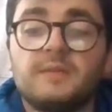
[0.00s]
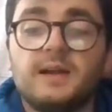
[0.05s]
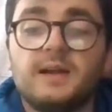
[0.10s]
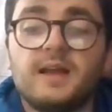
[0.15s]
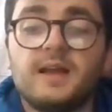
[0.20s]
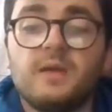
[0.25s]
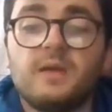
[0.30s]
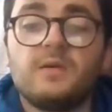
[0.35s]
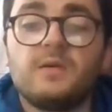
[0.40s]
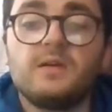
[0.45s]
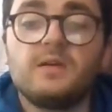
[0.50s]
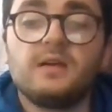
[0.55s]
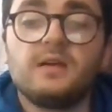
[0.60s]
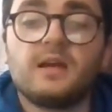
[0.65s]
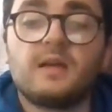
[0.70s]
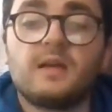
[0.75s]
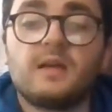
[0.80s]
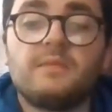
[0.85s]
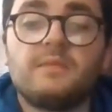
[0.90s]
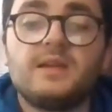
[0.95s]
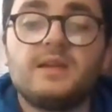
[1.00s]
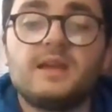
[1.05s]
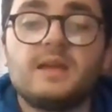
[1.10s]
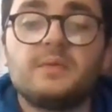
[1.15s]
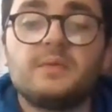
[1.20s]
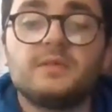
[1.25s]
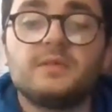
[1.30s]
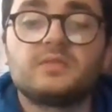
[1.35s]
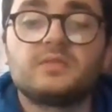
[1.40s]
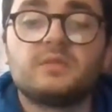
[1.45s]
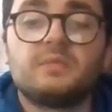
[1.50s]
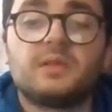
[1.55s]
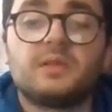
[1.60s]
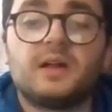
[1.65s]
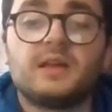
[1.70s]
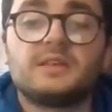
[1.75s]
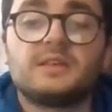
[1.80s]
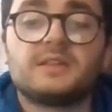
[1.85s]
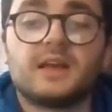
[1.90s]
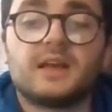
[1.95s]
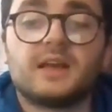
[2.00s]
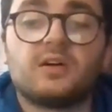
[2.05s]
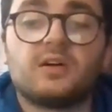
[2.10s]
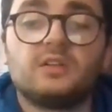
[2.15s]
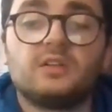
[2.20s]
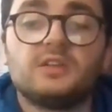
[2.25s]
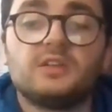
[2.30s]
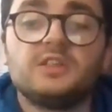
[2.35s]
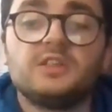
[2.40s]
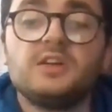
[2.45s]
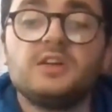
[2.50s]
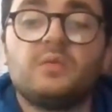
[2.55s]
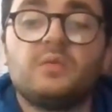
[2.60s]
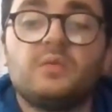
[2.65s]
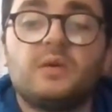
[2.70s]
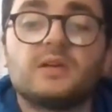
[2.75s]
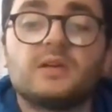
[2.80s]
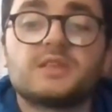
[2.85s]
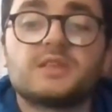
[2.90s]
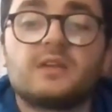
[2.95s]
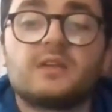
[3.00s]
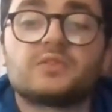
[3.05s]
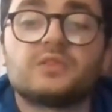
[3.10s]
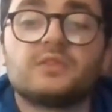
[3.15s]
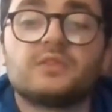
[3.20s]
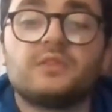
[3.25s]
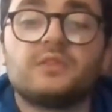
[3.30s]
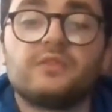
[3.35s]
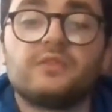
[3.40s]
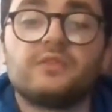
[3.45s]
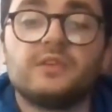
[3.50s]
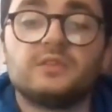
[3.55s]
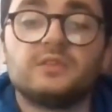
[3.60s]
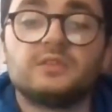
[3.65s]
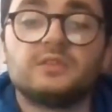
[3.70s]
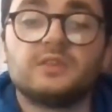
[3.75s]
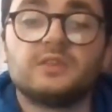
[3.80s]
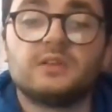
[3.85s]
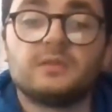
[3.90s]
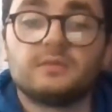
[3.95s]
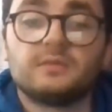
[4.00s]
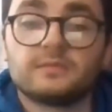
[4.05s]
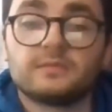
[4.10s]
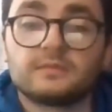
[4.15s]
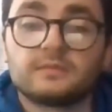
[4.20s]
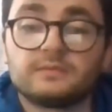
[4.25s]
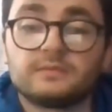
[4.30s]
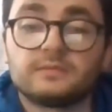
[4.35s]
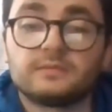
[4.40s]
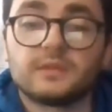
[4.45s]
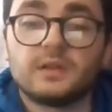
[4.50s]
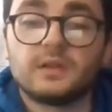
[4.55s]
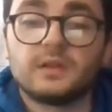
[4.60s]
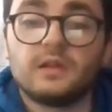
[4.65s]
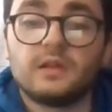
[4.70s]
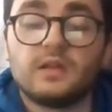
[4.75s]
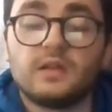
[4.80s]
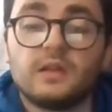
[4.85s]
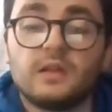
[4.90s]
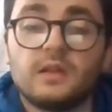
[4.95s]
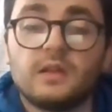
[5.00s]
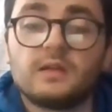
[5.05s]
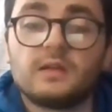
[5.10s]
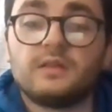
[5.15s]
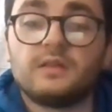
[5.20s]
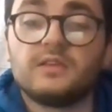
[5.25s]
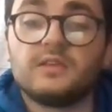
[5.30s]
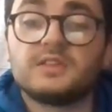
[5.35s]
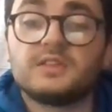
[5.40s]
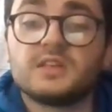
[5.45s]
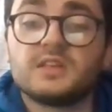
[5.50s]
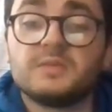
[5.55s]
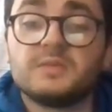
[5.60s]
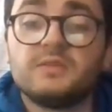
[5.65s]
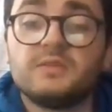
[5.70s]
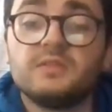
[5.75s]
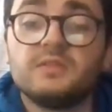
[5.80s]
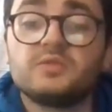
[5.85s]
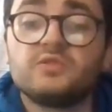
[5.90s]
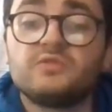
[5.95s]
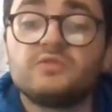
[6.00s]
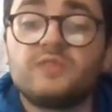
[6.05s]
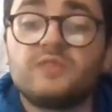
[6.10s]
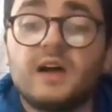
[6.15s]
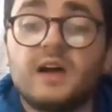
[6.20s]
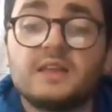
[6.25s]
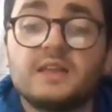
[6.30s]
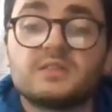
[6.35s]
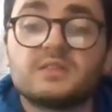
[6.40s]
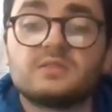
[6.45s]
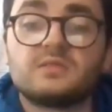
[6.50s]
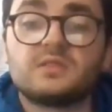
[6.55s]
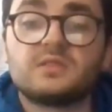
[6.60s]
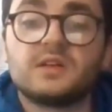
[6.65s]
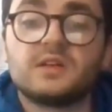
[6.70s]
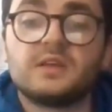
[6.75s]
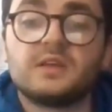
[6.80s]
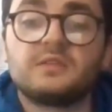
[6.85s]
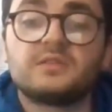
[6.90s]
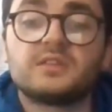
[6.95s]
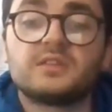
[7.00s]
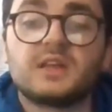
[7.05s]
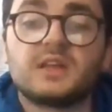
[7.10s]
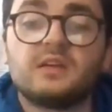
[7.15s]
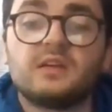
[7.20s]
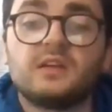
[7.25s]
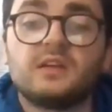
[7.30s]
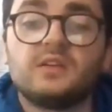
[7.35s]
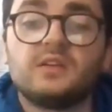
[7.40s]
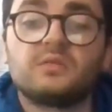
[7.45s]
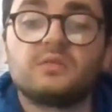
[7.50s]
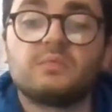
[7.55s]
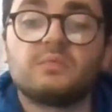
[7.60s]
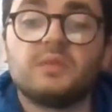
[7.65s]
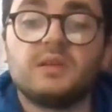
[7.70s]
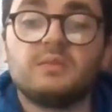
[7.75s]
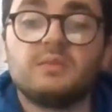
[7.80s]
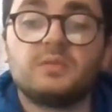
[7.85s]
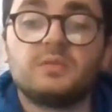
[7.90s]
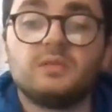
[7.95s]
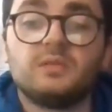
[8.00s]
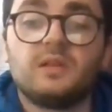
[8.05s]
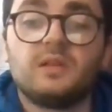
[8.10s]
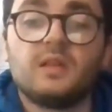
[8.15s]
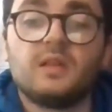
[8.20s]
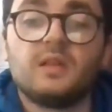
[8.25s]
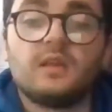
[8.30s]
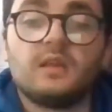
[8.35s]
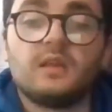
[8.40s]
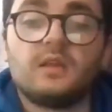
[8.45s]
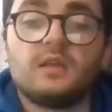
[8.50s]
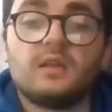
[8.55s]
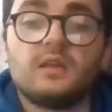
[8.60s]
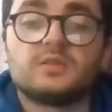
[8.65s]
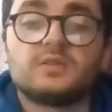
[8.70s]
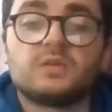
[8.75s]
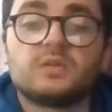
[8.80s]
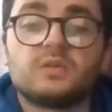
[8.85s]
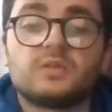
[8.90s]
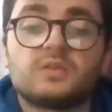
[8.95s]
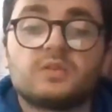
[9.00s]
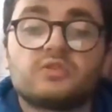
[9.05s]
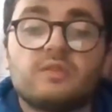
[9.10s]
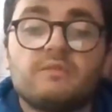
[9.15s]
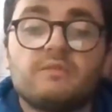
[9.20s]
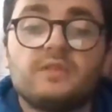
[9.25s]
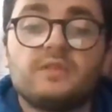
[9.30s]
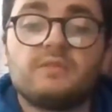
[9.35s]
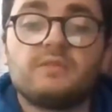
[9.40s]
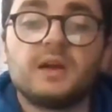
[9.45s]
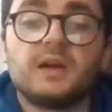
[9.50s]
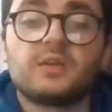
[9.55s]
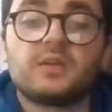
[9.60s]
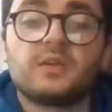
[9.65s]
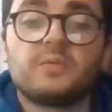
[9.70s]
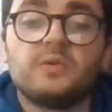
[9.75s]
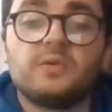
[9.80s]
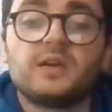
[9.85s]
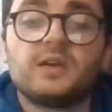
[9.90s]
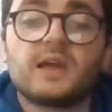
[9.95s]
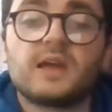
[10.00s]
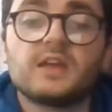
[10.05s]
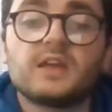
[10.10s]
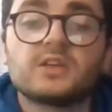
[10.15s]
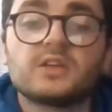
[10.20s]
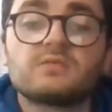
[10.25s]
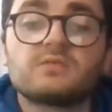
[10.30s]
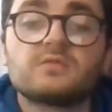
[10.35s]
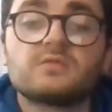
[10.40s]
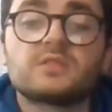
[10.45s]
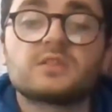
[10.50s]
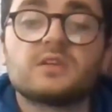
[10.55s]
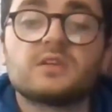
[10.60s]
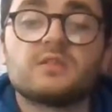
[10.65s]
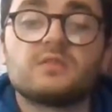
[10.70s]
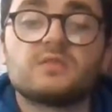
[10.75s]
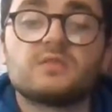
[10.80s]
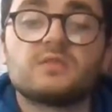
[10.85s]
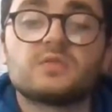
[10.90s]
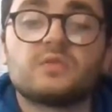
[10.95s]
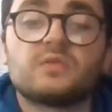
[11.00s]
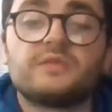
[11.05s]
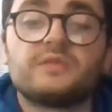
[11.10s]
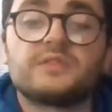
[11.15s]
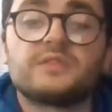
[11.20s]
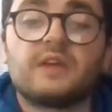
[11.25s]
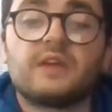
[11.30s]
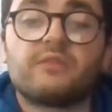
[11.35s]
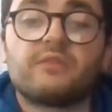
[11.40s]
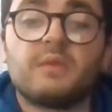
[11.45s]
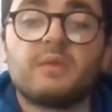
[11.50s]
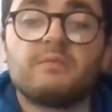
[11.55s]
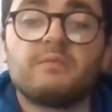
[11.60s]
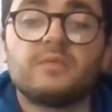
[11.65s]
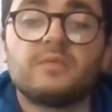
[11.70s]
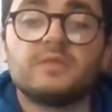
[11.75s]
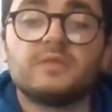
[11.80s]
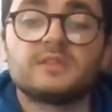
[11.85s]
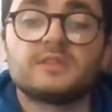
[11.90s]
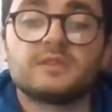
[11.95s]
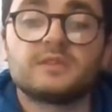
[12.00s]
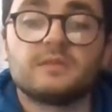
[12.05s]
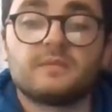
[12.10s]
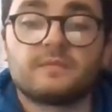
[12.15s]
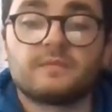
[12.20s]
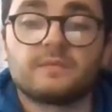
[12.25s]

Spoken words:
network and being able to apply psychology whilst out on the field. Now, this experience was vital in understanding young people, as well as strengthening my communicational skills with staff members.